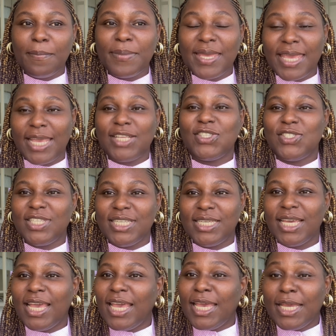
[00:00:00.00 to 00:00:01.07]

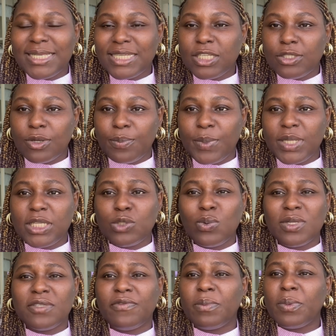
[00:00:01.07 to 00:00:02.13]
PhD is in topic. This
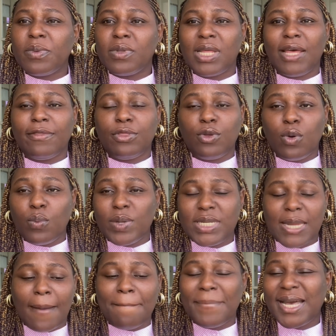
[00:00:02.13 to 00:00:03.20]
one is for people that are done
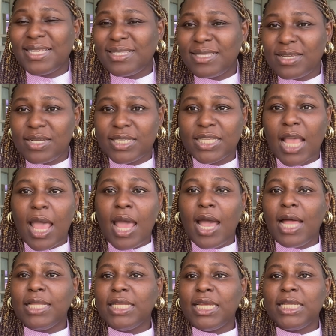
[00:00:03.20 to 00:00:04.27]
with their masters
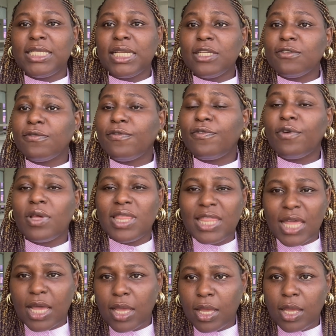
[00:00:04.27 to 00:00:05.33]
and they intend to
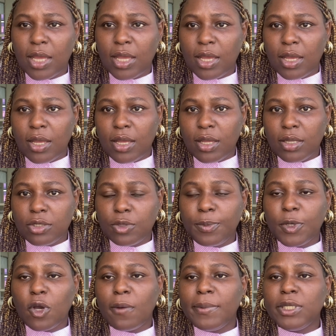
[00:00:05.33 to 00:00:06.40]
further to
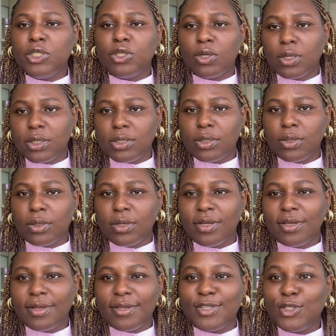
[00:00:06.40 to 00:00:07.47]
become a doctor.
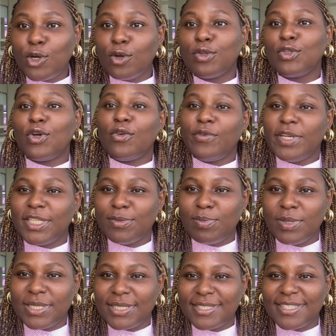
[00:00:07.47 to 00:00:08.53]
Doctorate,
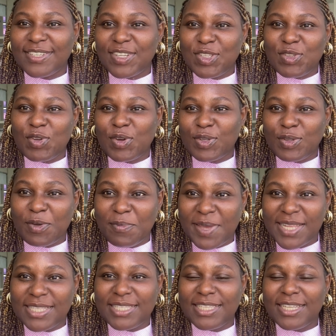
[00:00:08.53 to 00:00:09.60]
please, not doctor
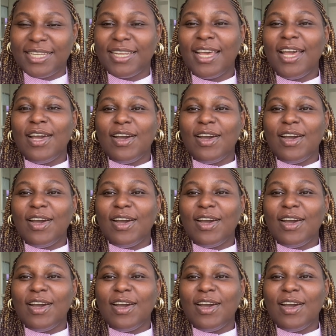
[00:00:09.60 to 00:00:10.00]
medicine.